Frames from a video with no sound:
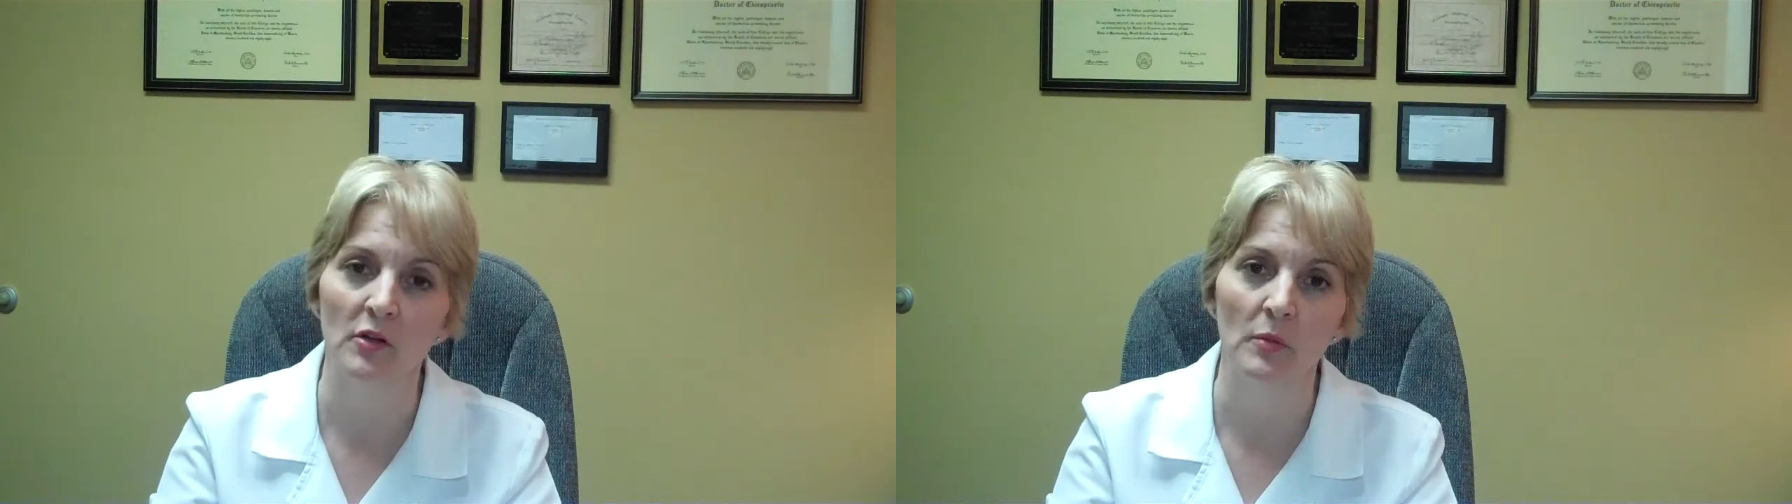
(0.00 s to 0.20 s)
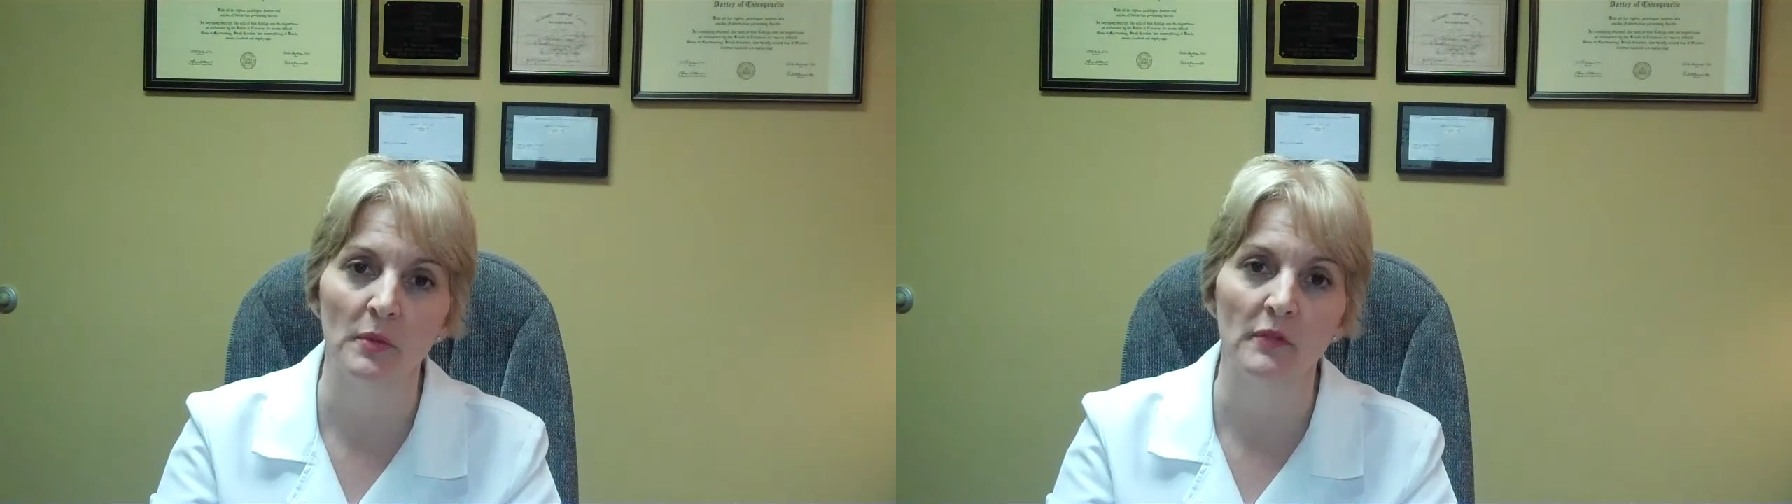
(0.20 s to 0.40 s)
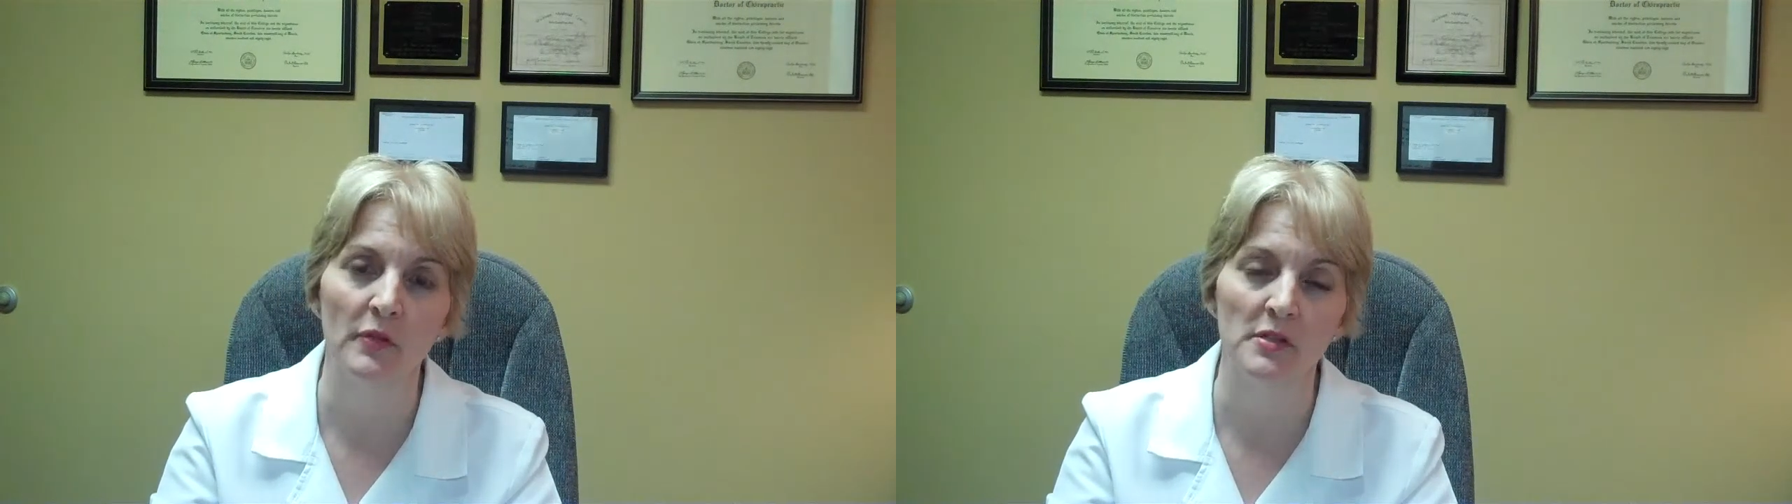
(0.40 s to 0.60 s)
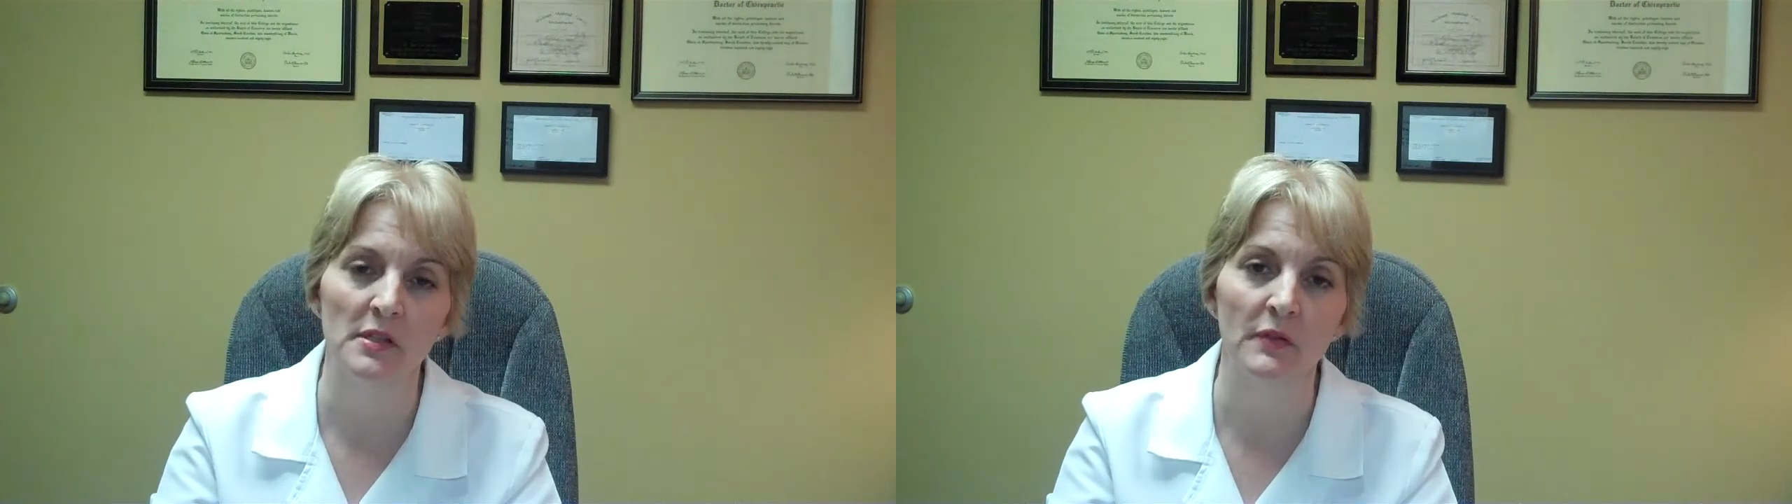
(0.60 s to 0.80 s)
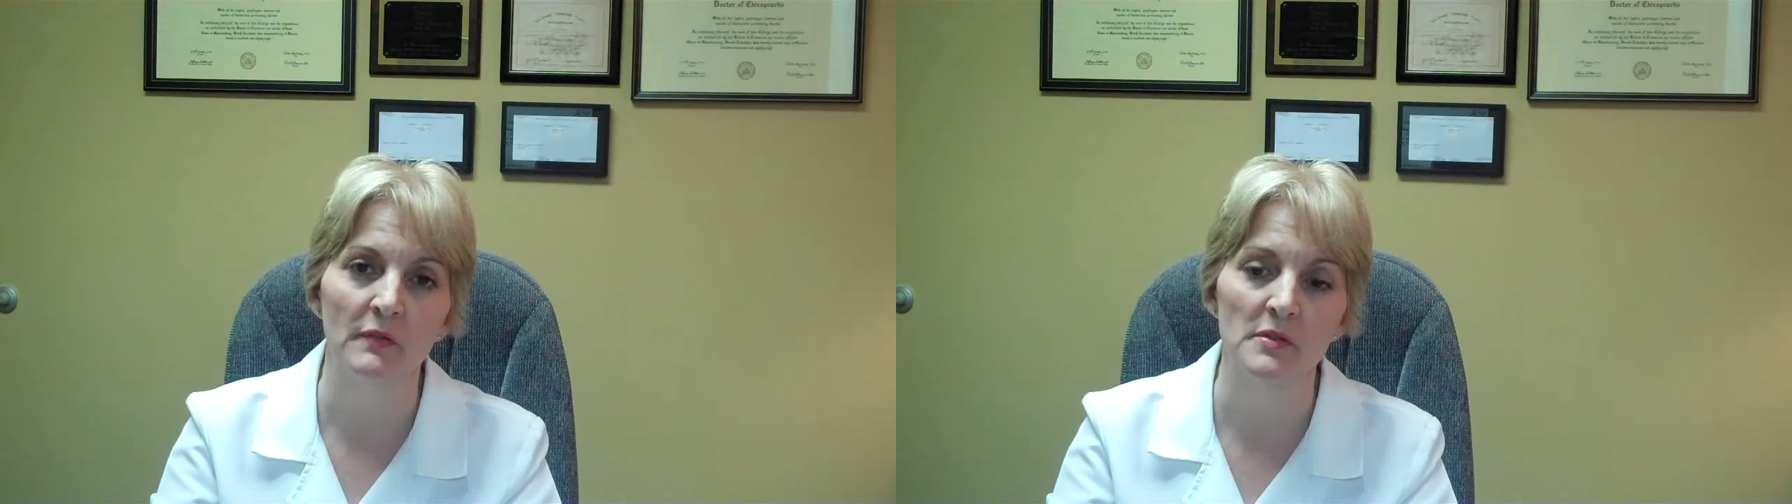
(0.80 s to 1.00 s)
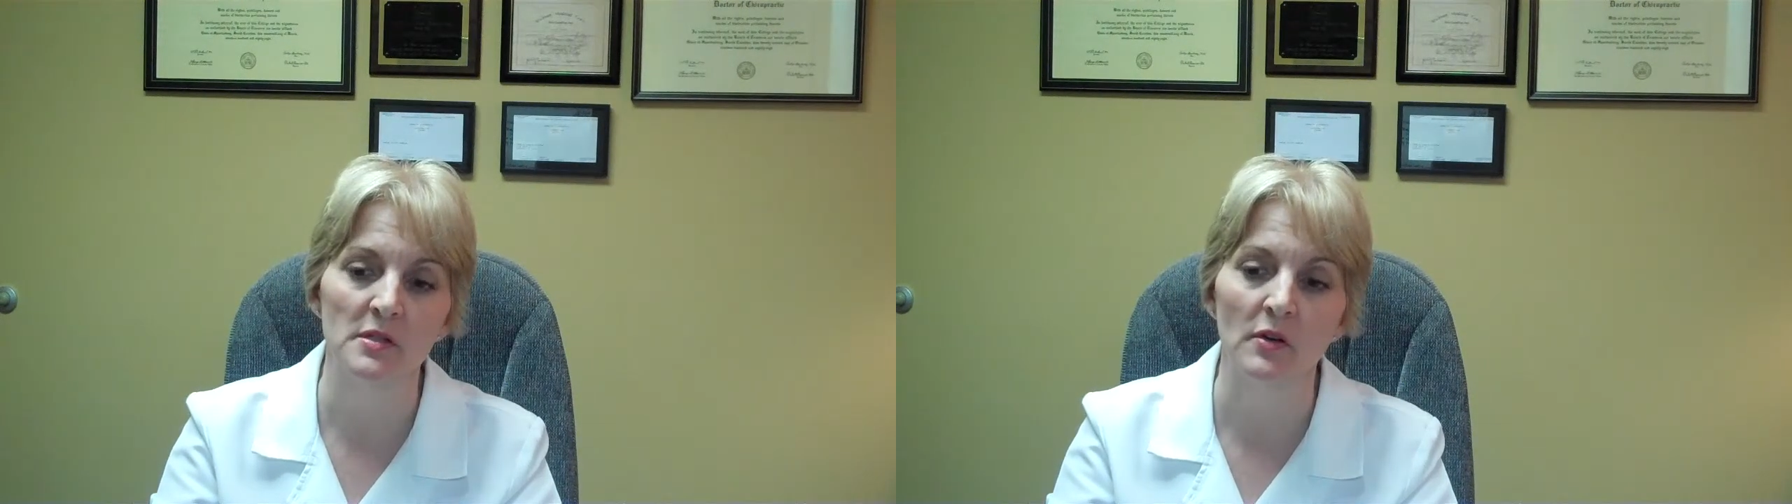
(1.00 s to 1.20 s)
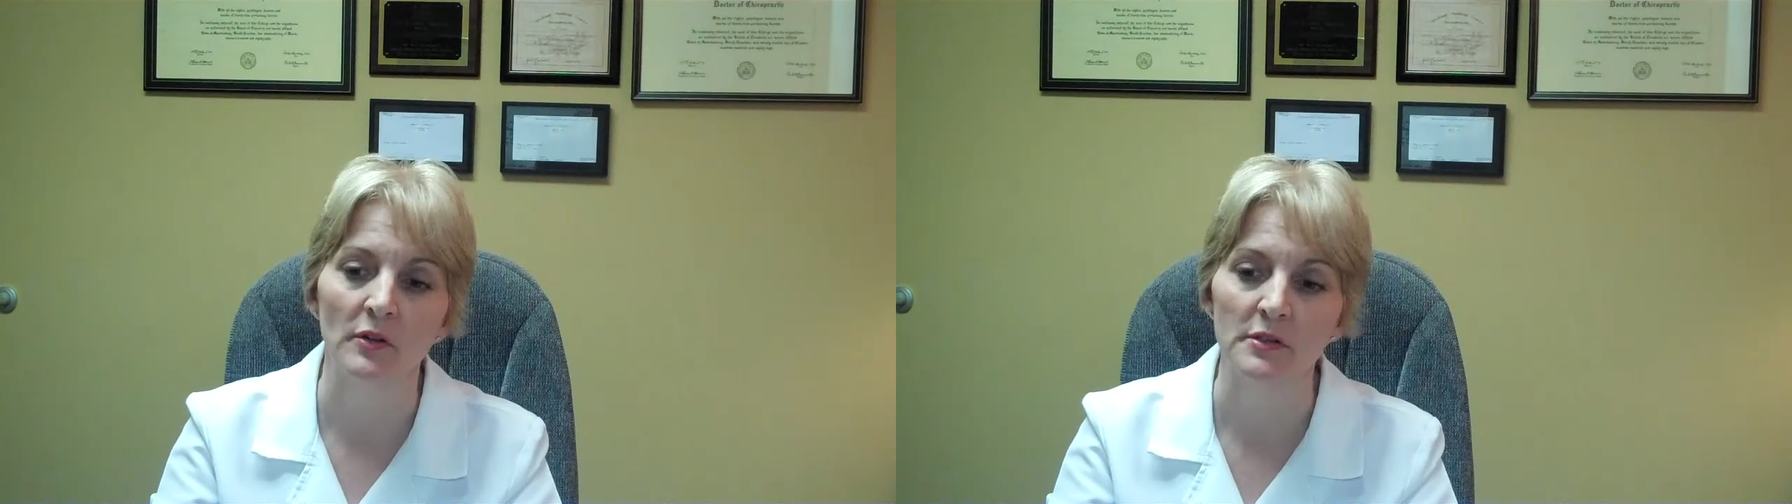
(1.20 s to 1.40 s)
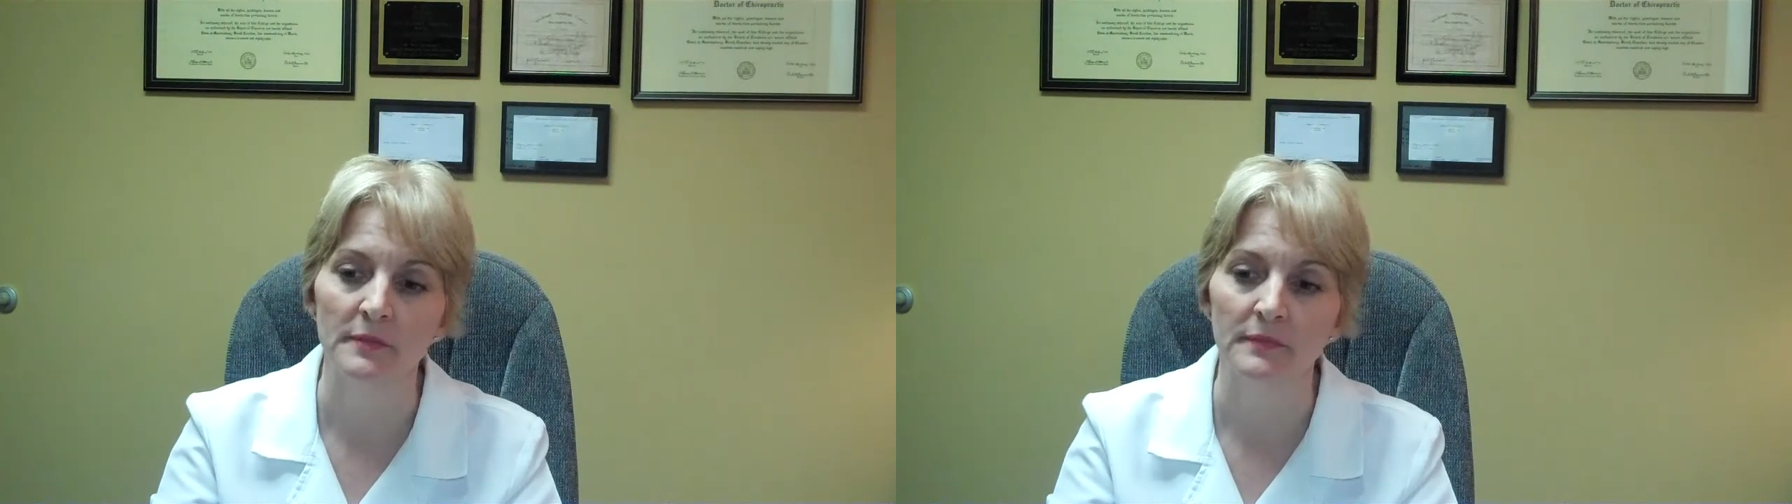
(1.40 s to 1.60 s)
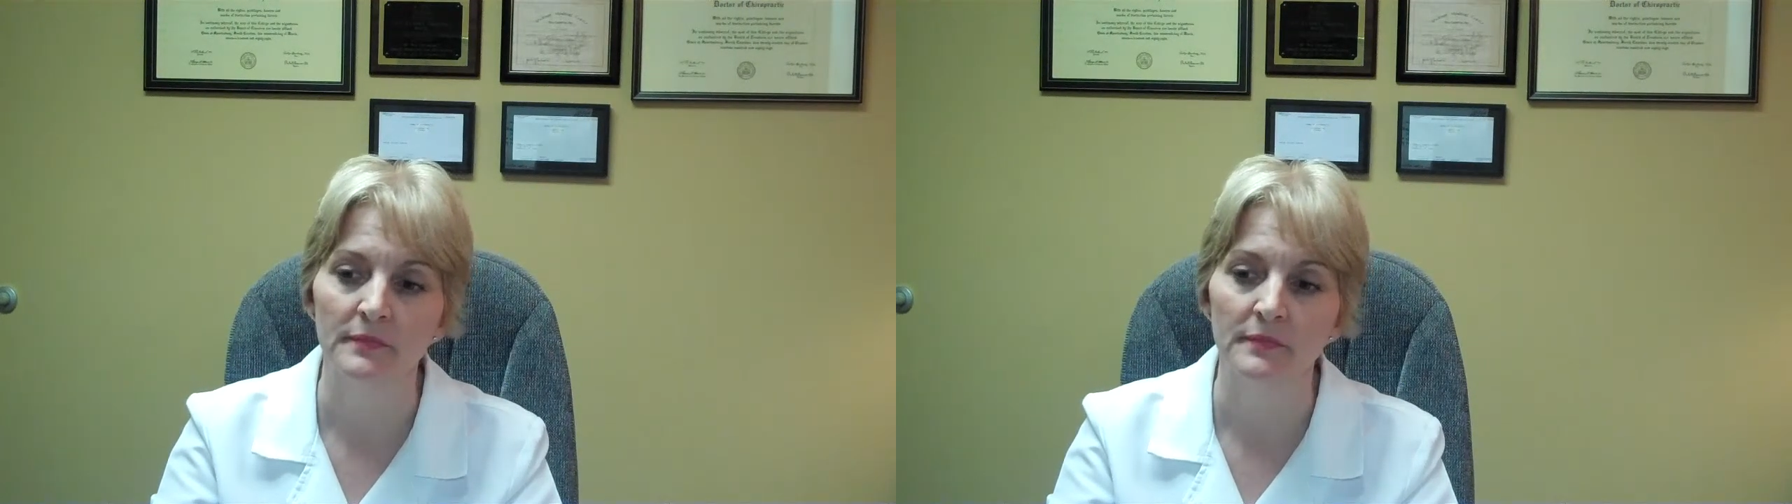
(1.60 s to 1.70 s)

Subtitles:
hoping for a different result.